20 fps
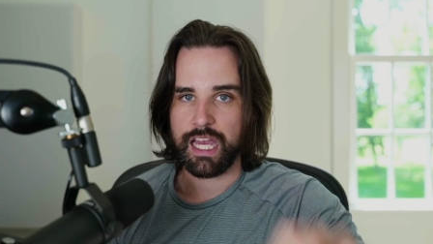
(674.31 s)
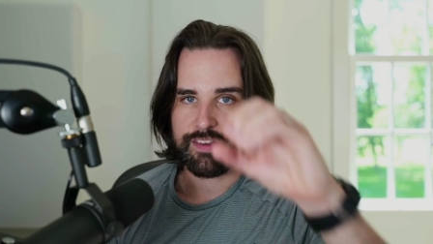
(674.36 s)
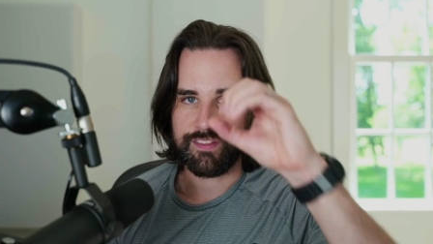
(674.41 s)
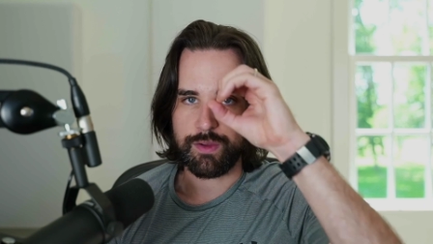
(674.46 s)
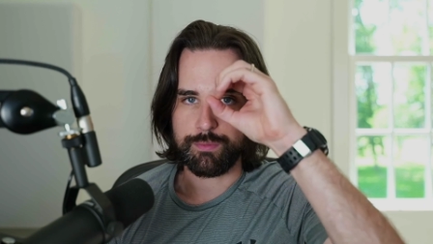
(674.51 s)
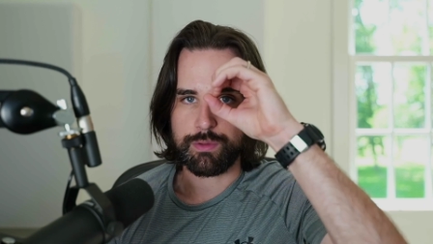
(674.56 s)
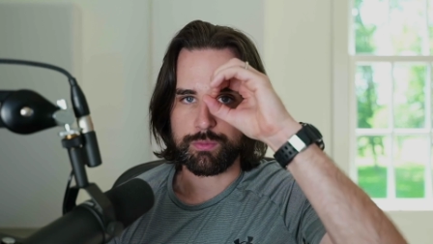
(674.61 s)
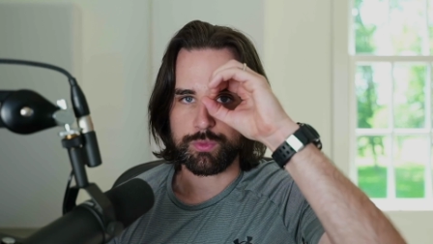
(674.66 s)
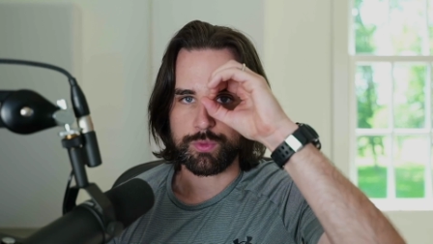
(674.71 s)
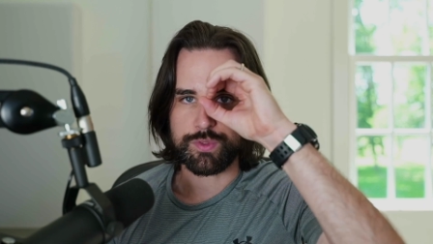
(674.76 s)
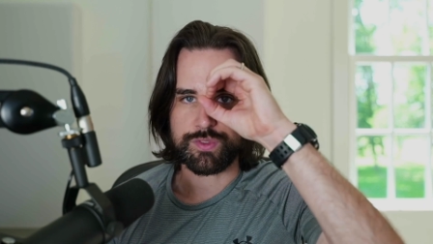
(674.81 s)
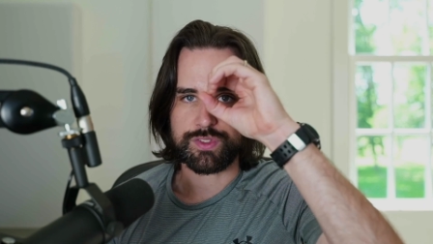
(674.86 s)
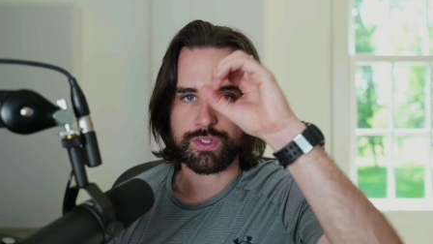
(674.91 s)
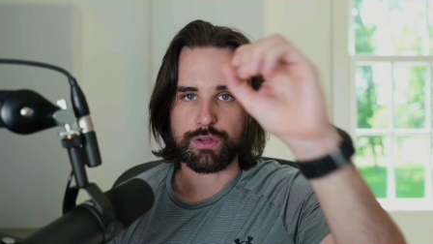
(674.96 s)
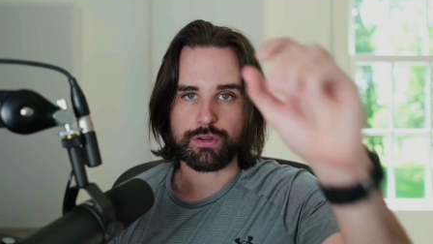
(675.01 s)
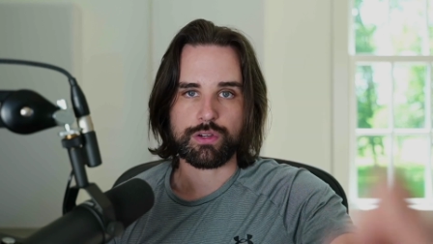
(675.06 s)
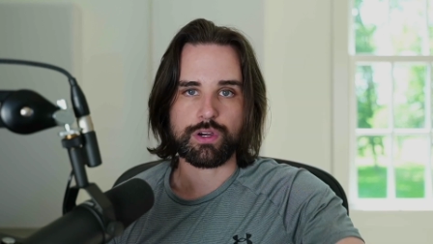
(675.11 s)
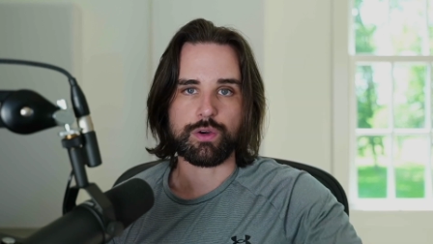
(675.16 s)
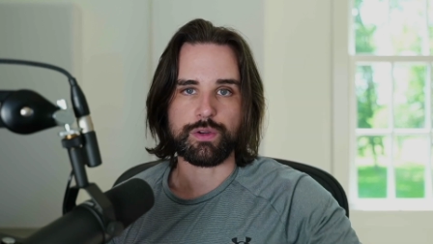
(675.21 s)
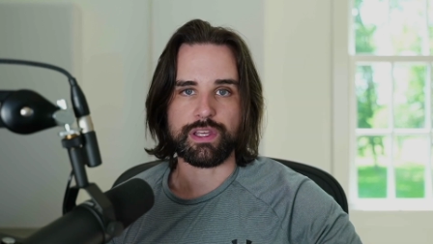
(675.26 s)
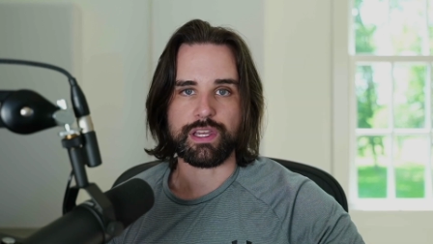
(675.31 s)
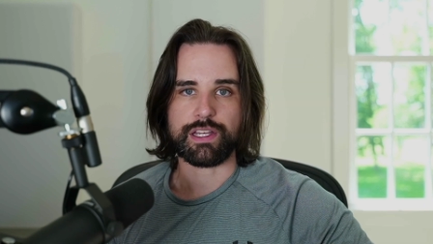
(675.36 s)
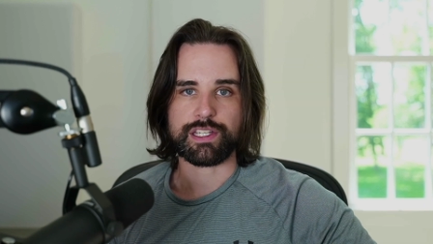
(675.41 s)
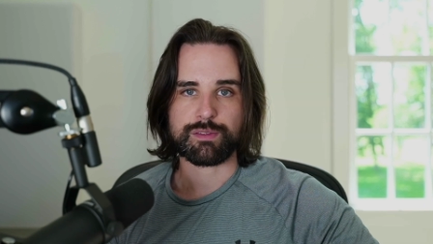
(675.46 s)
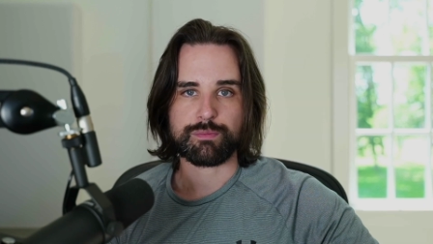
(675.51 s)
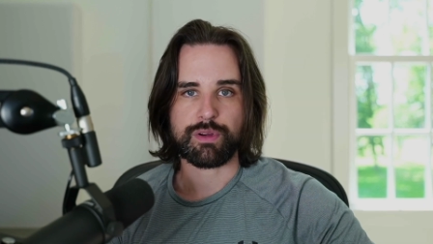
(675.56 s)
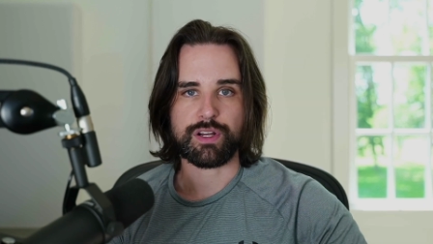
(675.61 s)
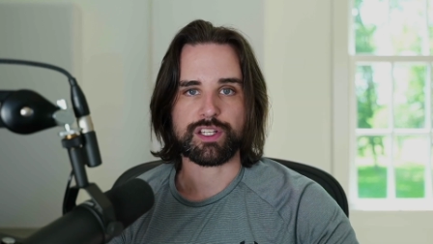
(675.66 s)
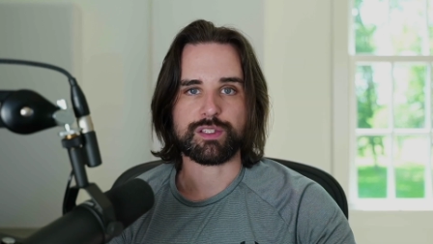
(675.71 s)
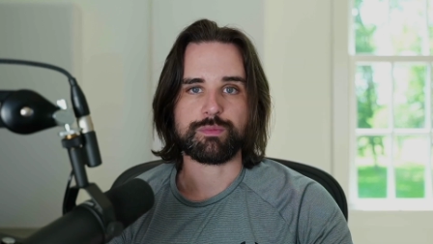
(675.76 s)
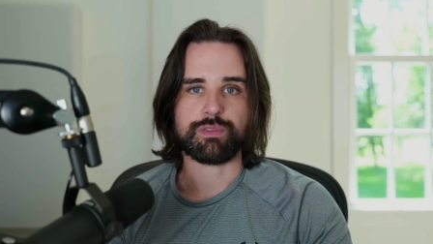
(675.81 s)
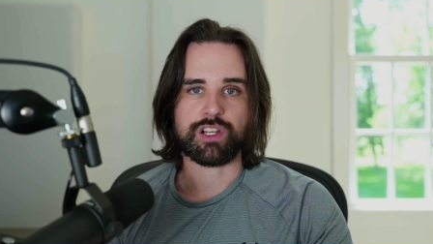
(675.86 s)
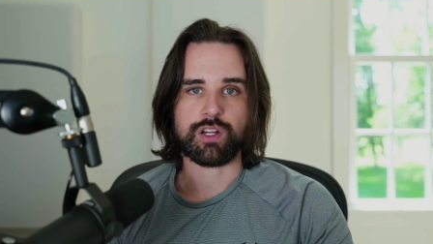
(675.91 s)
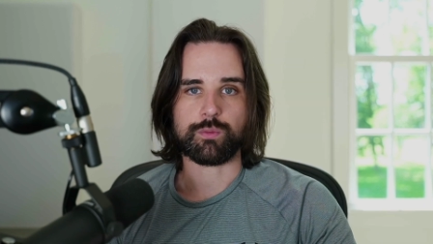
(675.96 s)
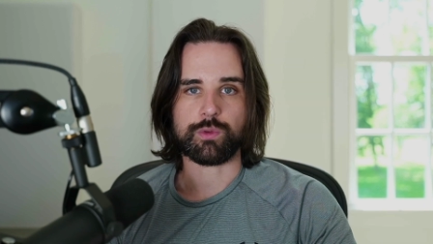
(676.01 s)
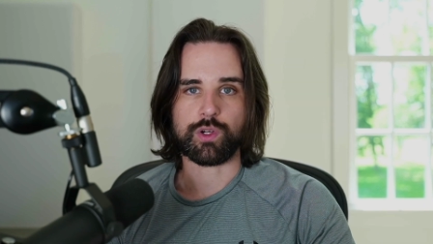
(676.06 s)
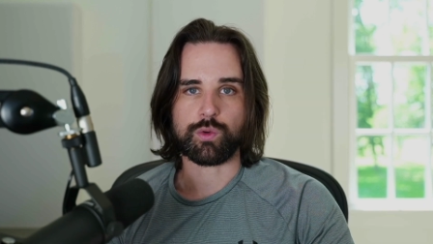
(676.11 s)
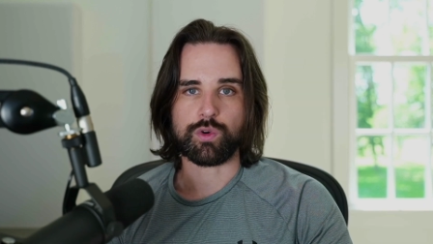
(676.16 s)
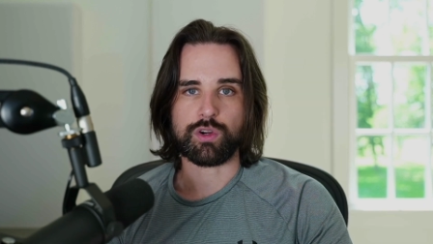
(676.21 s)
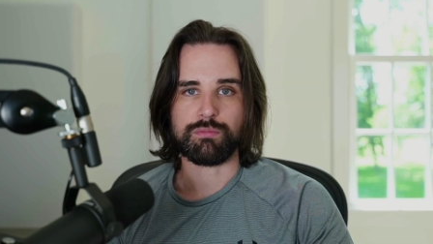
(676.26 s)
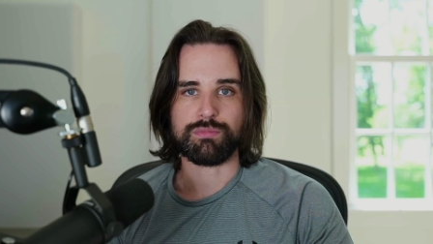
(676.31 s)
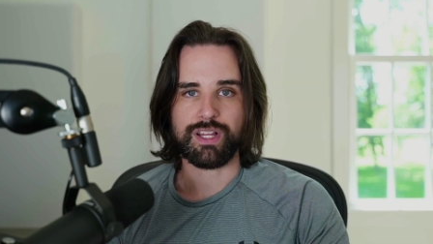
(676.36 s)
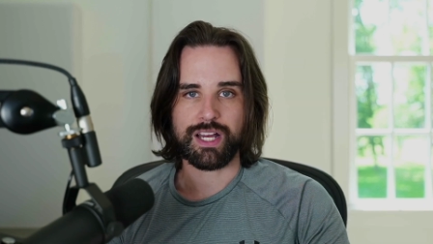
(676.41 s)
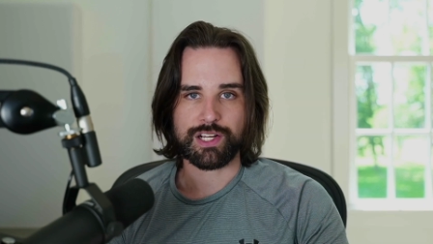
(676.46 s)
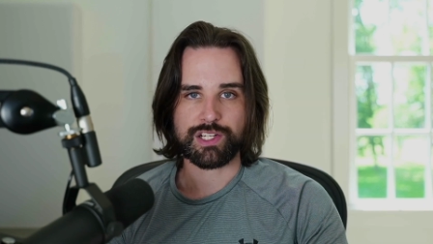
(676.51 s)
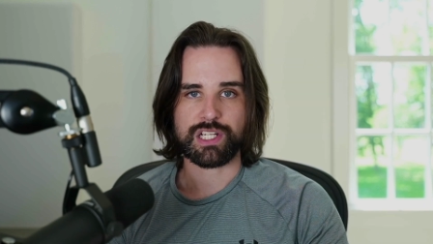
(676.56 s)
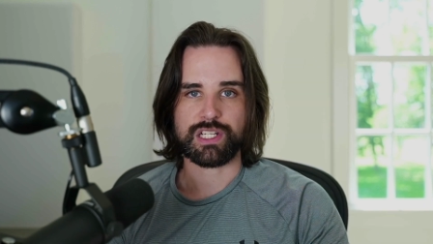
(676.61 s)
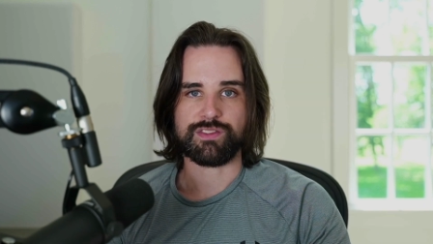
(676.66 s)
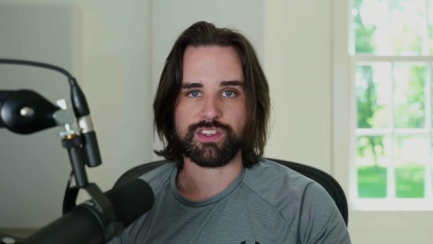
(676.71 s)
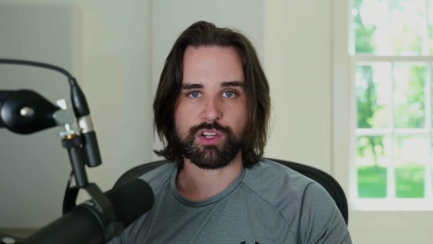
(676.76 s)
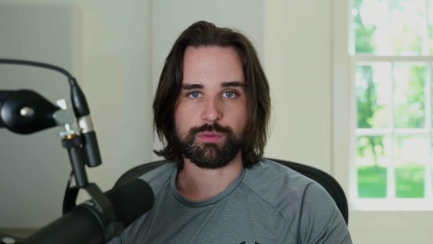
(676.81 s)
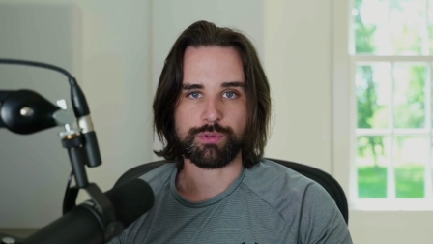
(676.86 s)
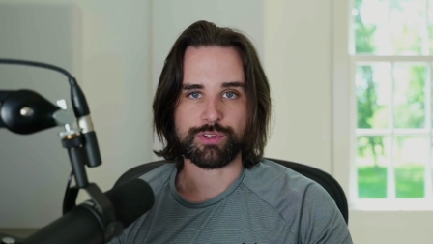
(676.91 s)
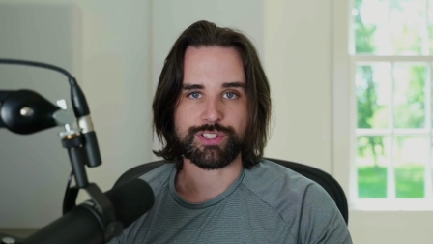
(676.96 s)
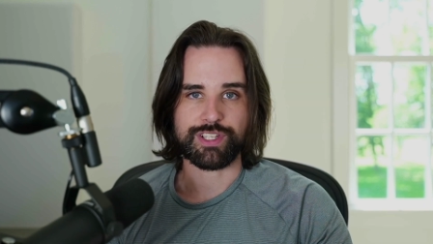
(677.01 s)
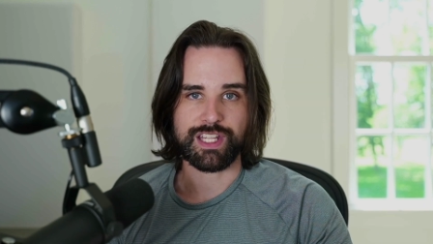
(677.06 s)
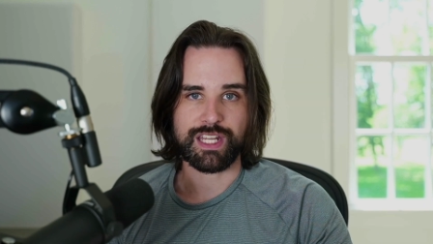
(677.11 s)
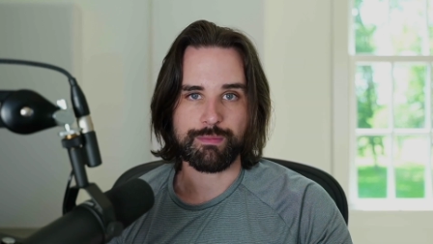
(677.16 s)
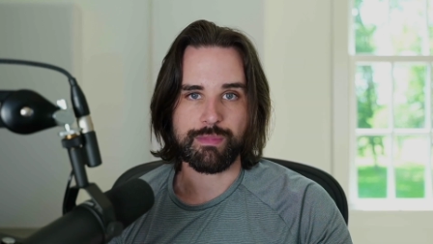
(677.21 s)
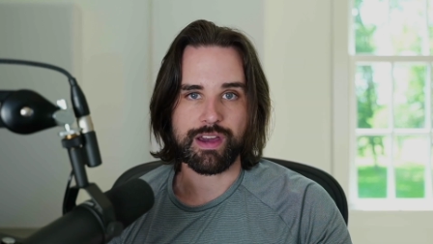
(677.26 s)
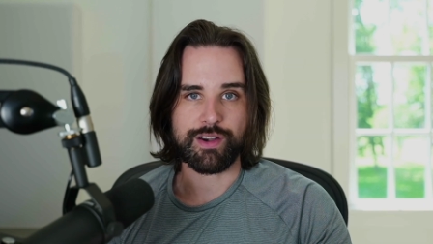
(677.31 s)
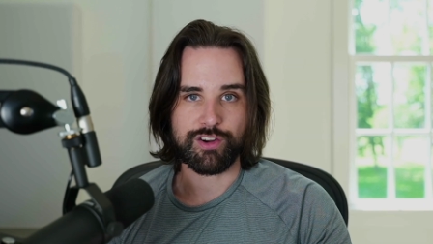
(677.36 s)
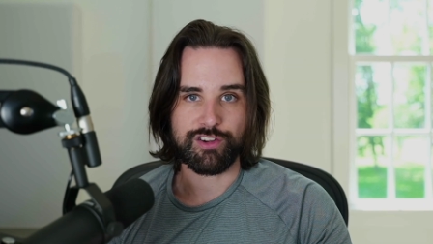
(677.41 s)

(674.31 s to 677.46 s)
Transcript: I've helped people with zero coding experience become real world blockchain developers in a matter